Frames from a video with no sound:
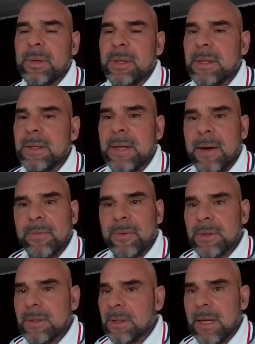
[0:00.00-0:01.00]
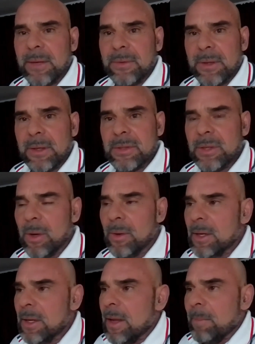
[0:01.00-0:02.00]
putting in the effort to get there.
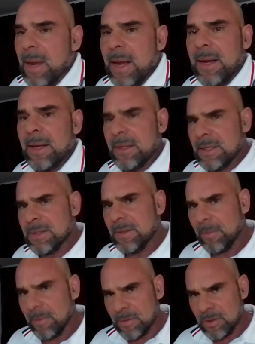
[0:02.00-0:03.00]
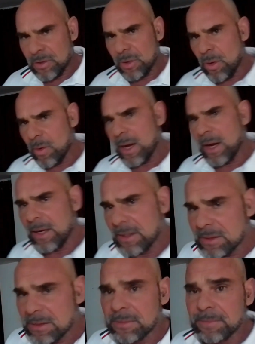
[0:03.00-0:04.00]
So making these slow
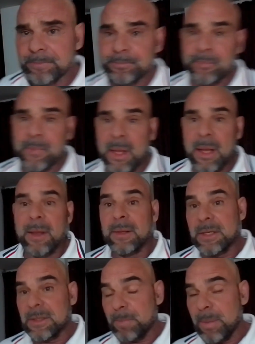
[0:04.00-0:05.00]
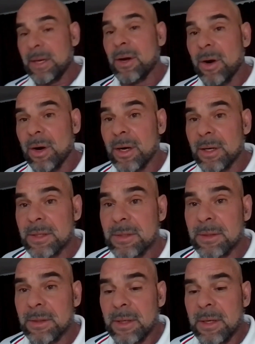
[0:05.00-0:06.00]
gains, these
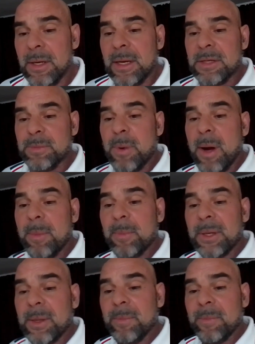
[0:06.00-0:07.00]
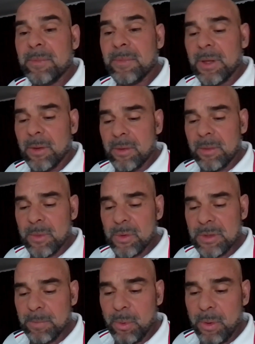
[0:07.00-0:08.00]
PRs, is probably, the
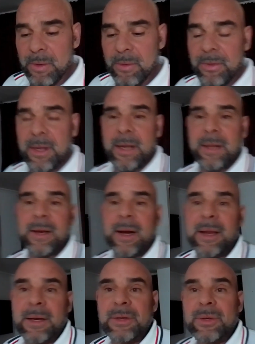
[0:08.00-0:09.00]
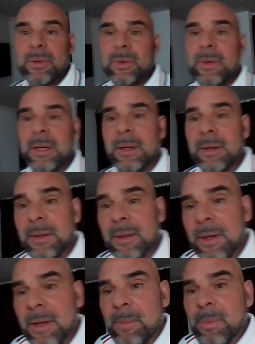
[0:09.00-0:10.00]
most important thing that I can do to
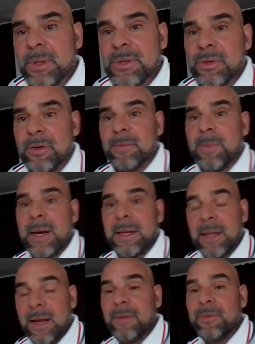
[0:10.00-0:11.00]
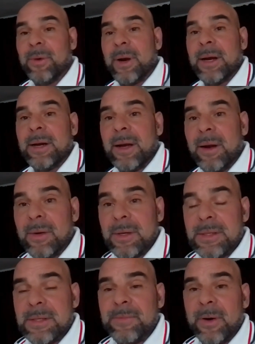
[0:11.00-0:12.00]
preserve my life right now.
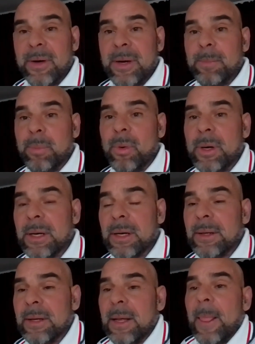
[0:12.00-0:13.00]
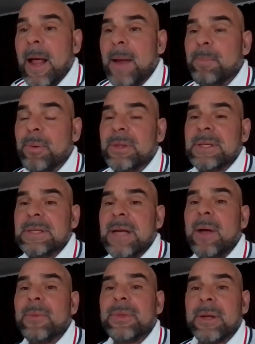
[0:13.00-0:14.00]
It's very important. And I put this
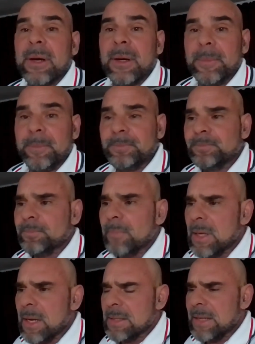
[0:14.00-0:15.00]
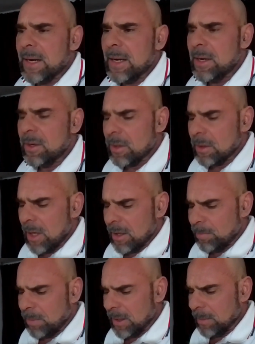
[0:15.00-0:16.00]
out there because I hear a lot
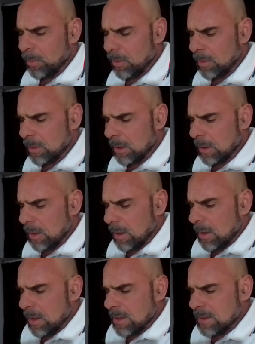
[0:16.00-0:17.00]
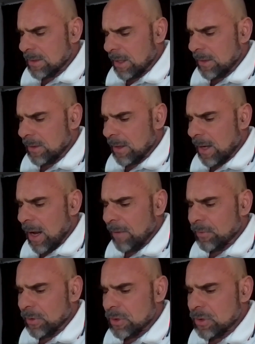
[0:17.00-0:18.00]
of people say that
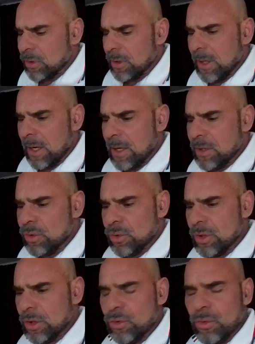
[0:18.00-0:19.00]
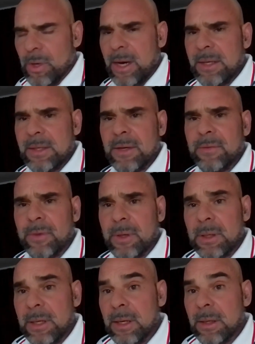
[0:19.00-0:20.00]
after a certain age you should train
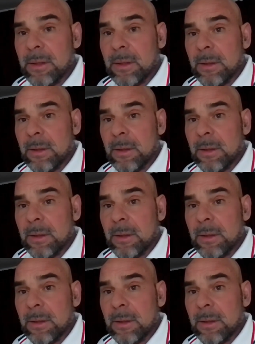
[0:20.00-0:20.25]
differently,